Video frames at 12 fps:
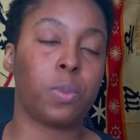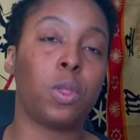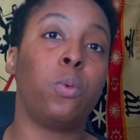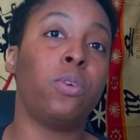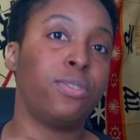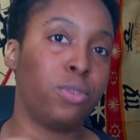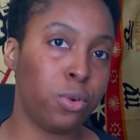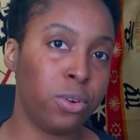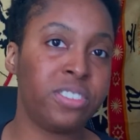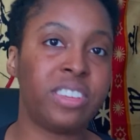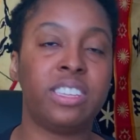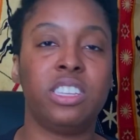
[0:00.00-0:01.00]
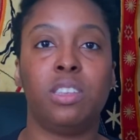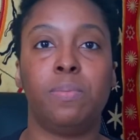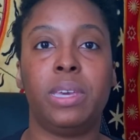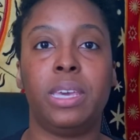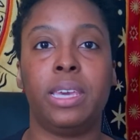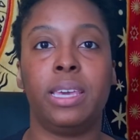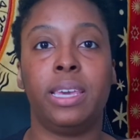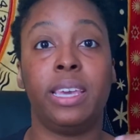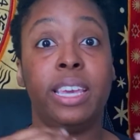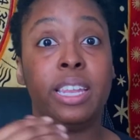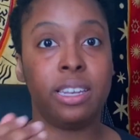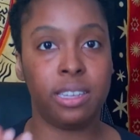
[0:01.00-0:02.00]
With Taurus, they tend to be
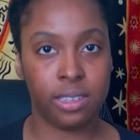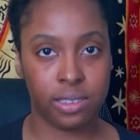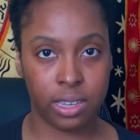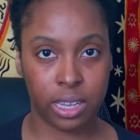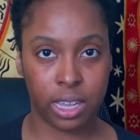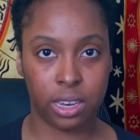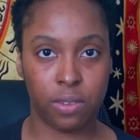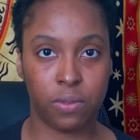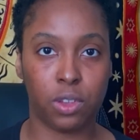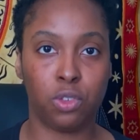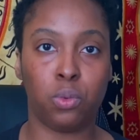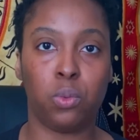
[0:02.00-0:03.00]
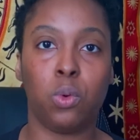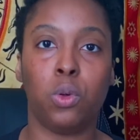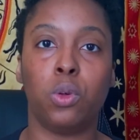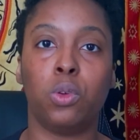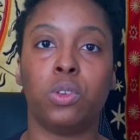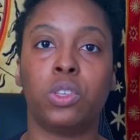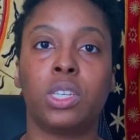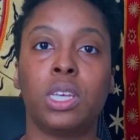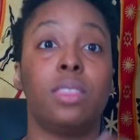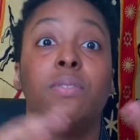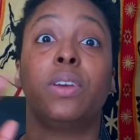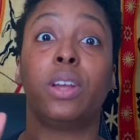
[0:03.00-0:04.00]
hedonistic individuals.
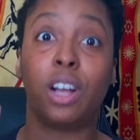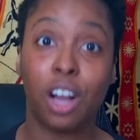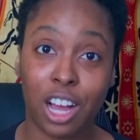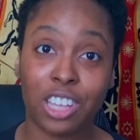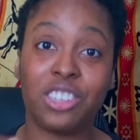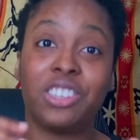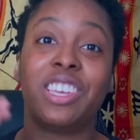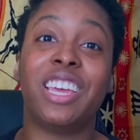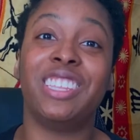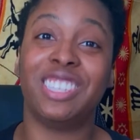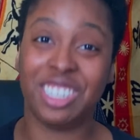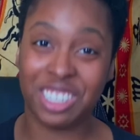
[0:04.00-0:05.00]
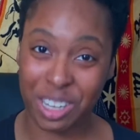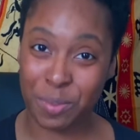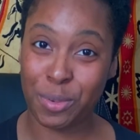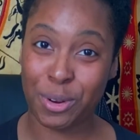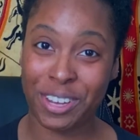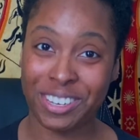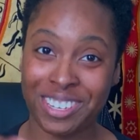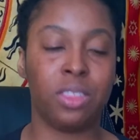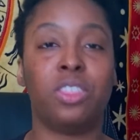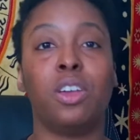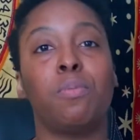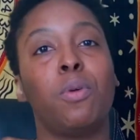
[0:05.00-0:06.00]
They're very cautious and deliberate.
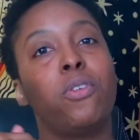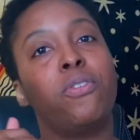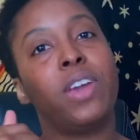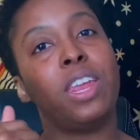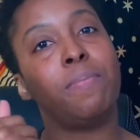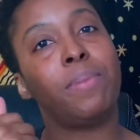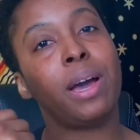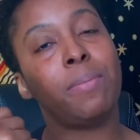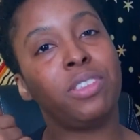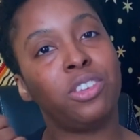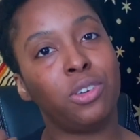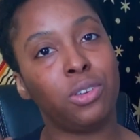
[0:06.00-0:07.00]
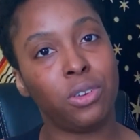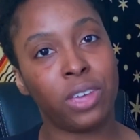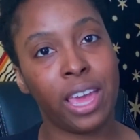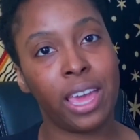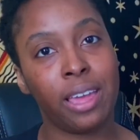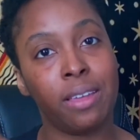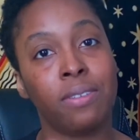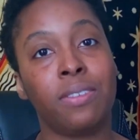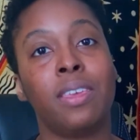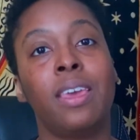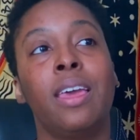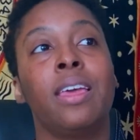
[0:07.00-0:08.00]
They're motivated by material gains.
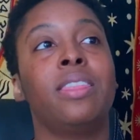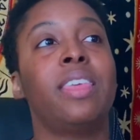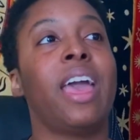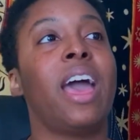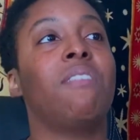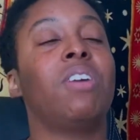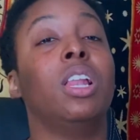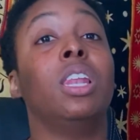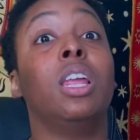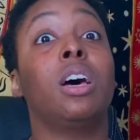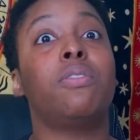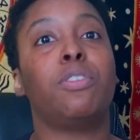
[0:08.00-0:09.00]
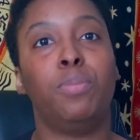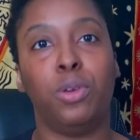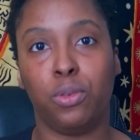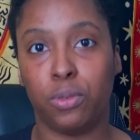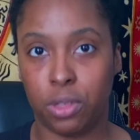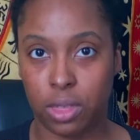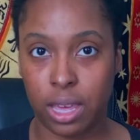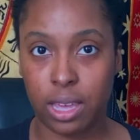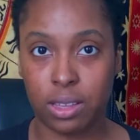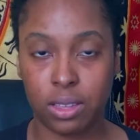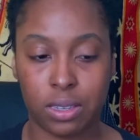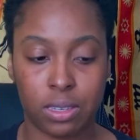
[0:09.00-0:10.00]
They have a love of beautiful
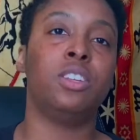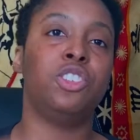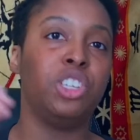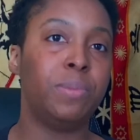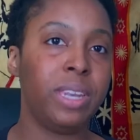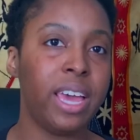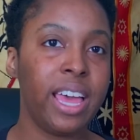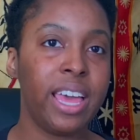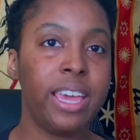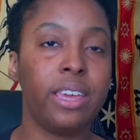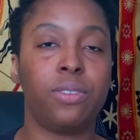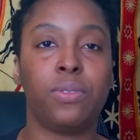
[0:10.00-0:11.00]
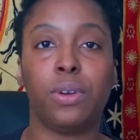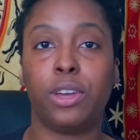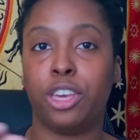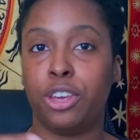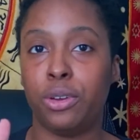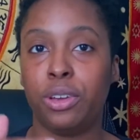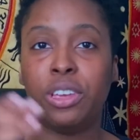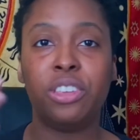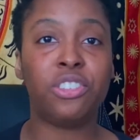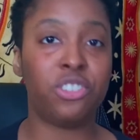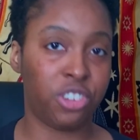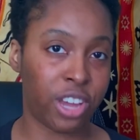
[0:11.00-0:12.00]
things. Gemini is very curious,
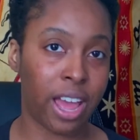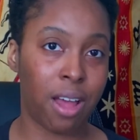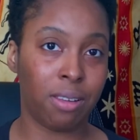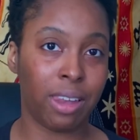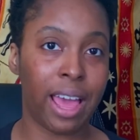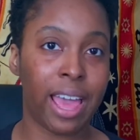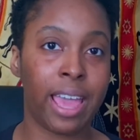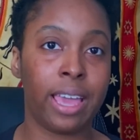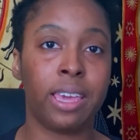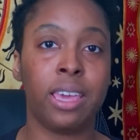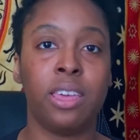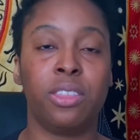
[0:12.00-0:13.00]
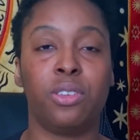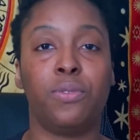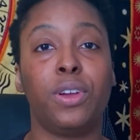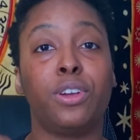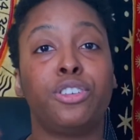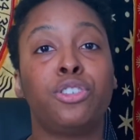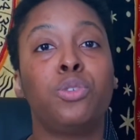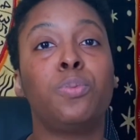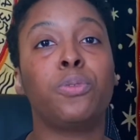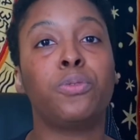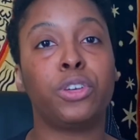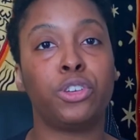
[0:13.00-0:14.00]
childlike. There's a very
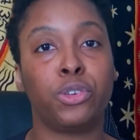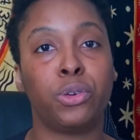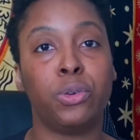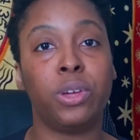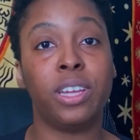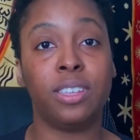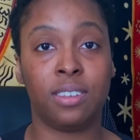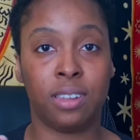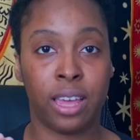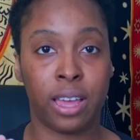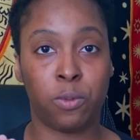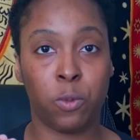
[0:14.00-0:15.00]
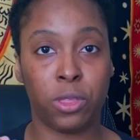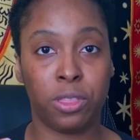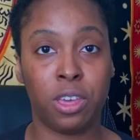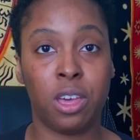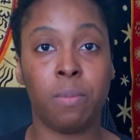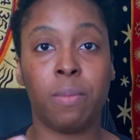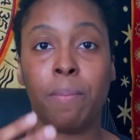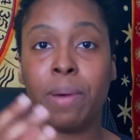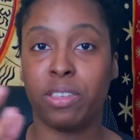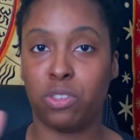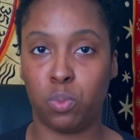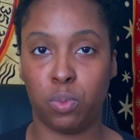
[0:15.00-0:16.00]
superficial intellect with them. And by
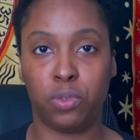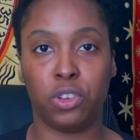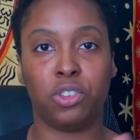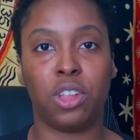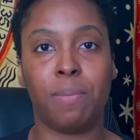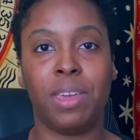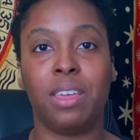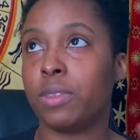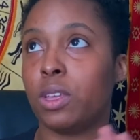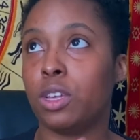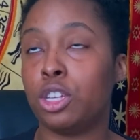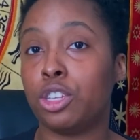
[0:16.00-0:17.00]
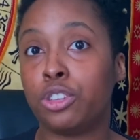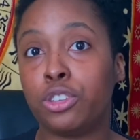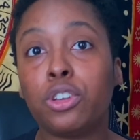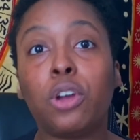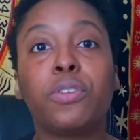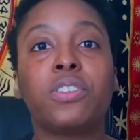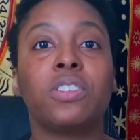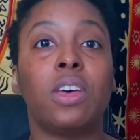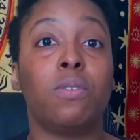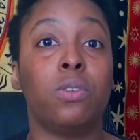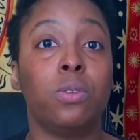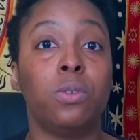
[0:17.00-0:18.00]
superficial, I mean surface
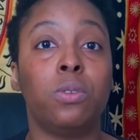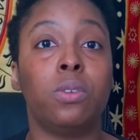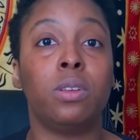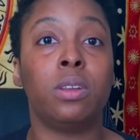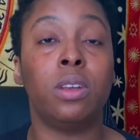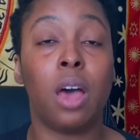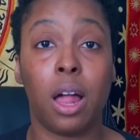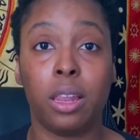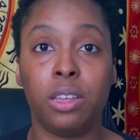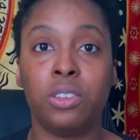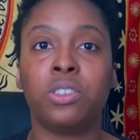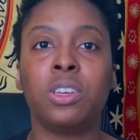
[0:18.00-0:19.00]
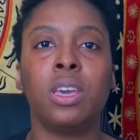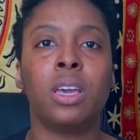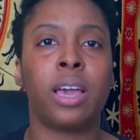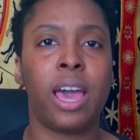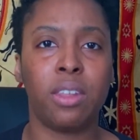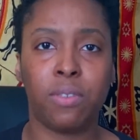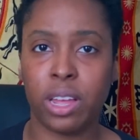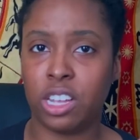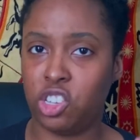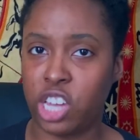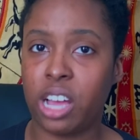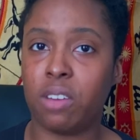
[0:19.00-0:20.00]
level knowledge, kind of like a
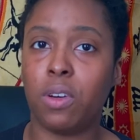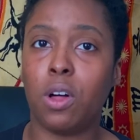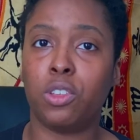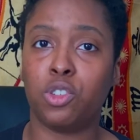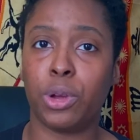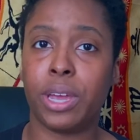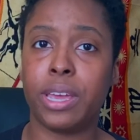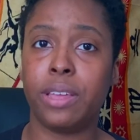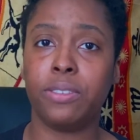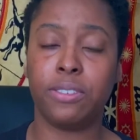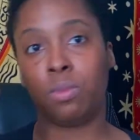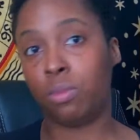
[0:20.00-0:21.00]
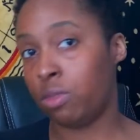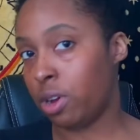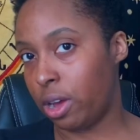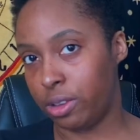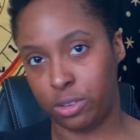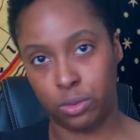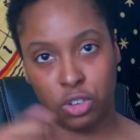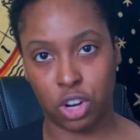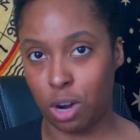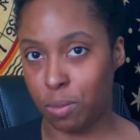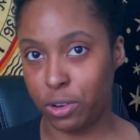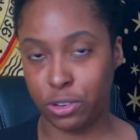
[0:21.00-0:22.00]
jack of all trades. They're also
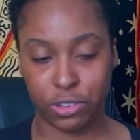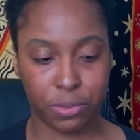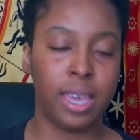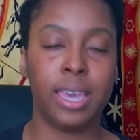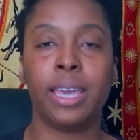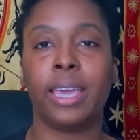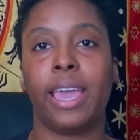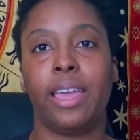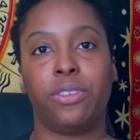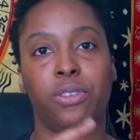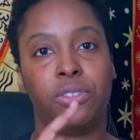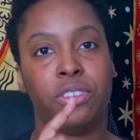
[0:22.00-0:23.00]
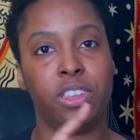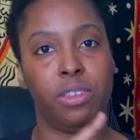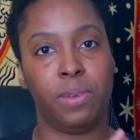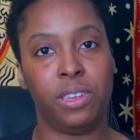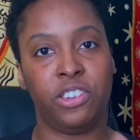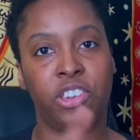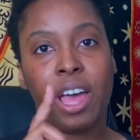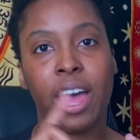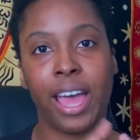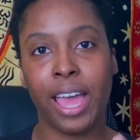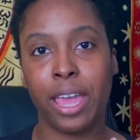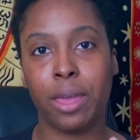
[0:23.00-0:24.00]
charmers. Cancers tend to be
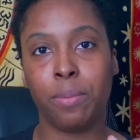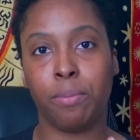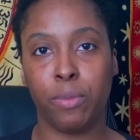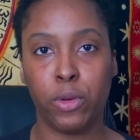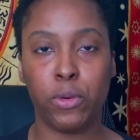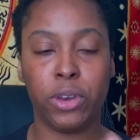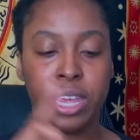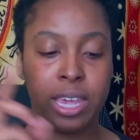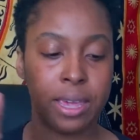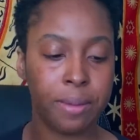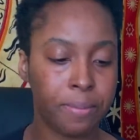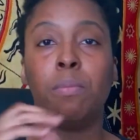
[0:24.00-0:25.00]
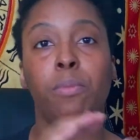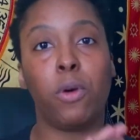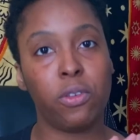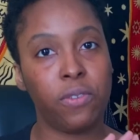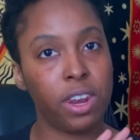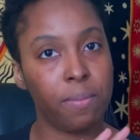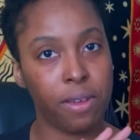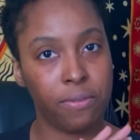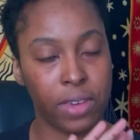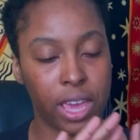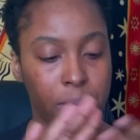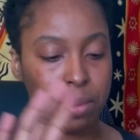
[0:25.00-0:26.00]
shy, moody, motivated by
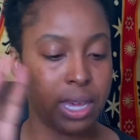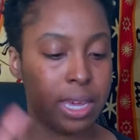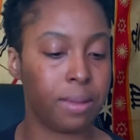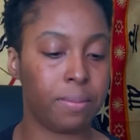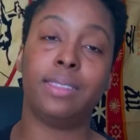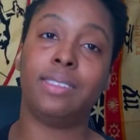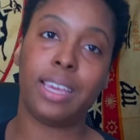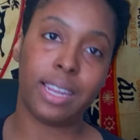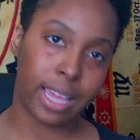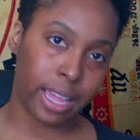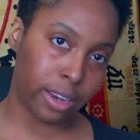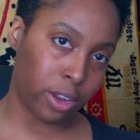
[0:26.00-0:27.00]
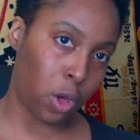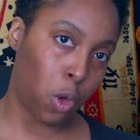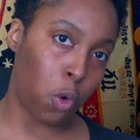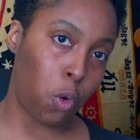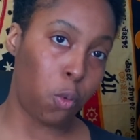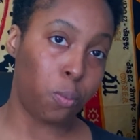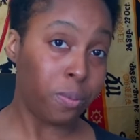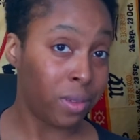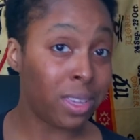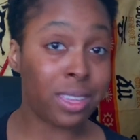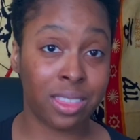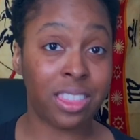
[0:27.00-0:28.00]
family, dedicated to home.
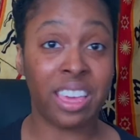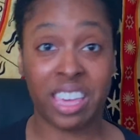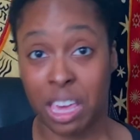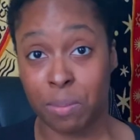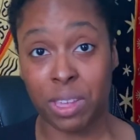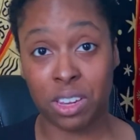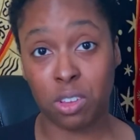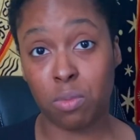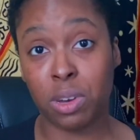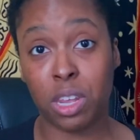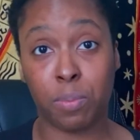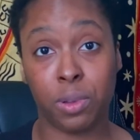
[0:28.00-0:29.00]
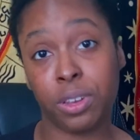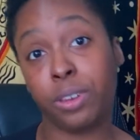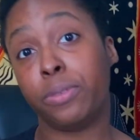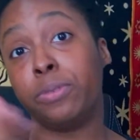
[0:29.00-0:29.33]
They can be a little manipulative.